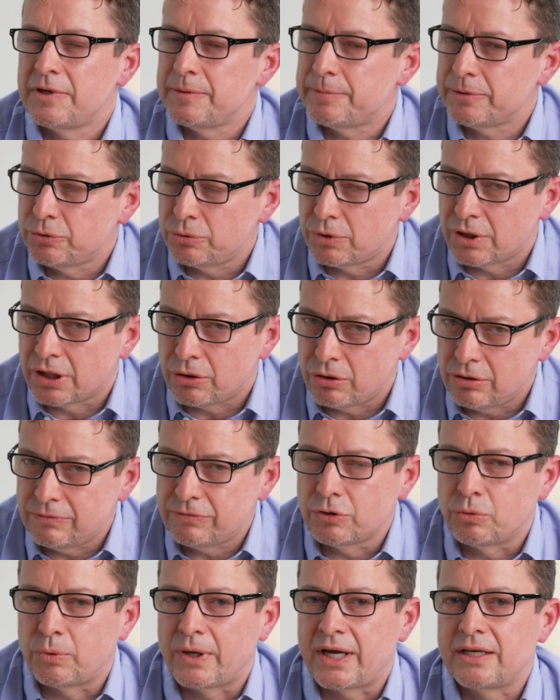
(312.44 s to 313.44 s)
people who are
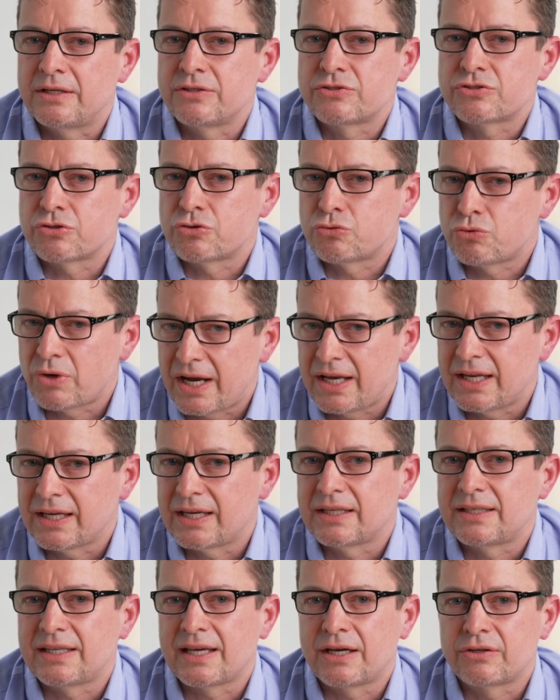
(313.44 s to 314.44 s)
overweight should try to
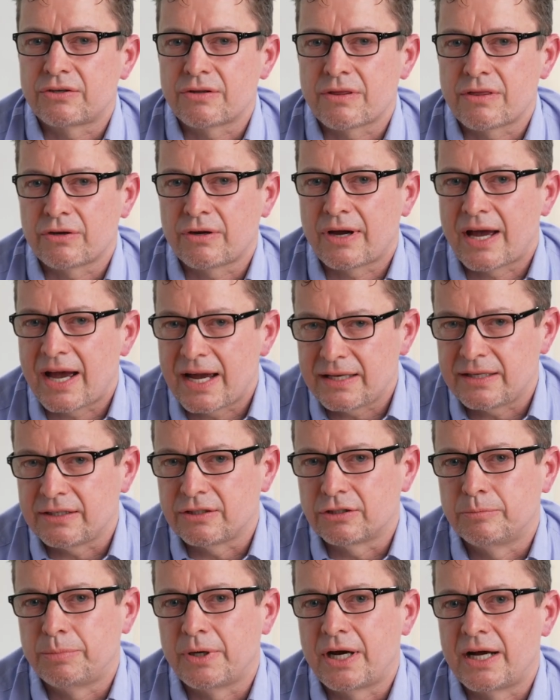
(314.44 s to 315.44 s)
get down to their
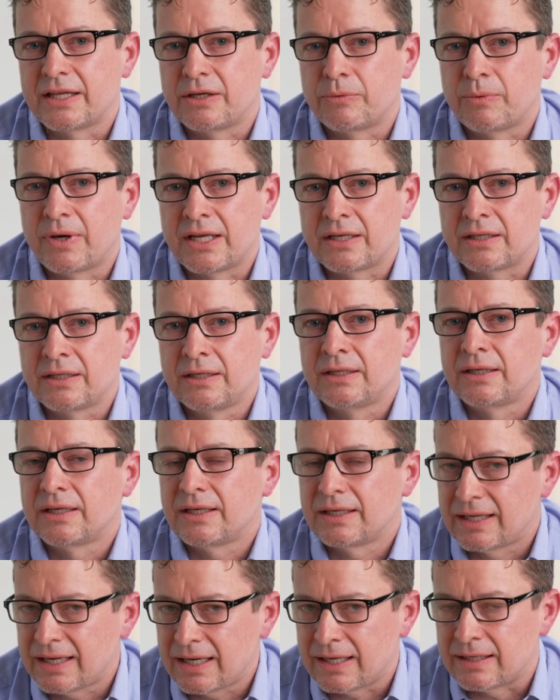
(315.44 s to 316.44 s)
ideal body weight,
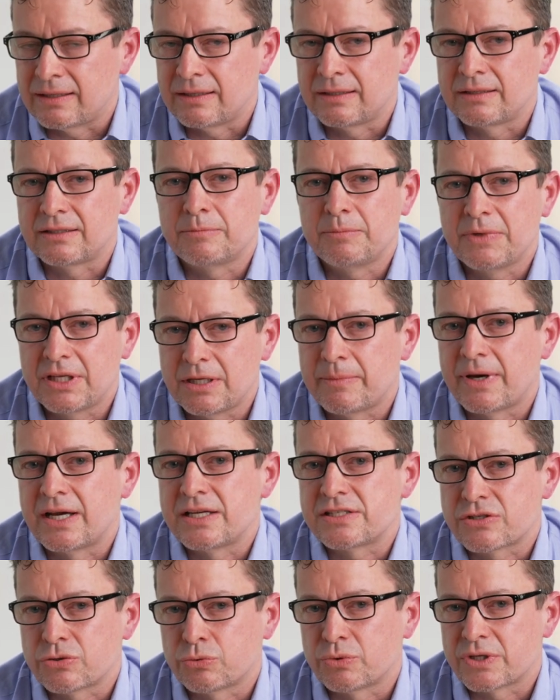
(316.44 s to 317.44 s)
again, to
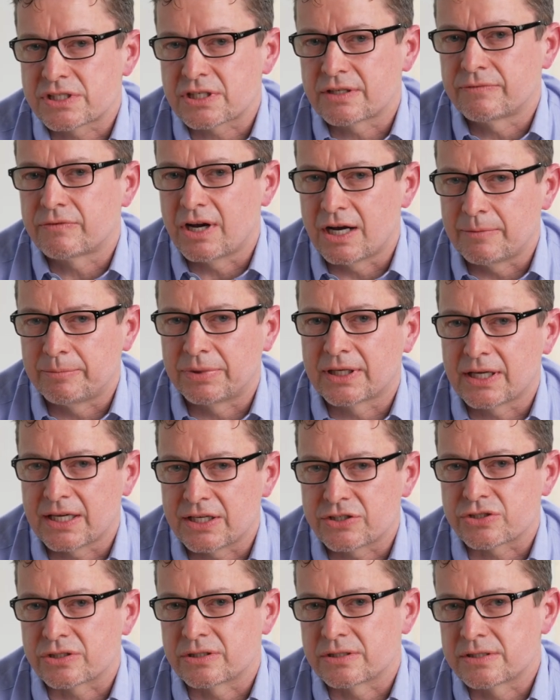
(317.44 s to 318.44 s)
minimize the risk of
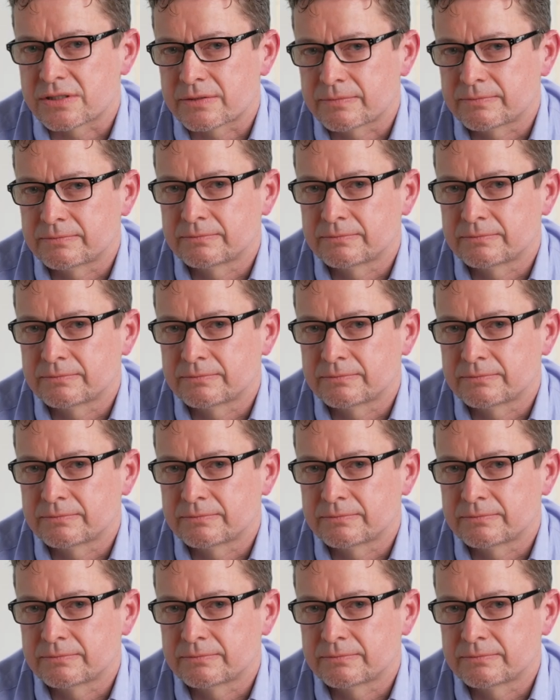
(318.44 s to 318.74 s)
complications.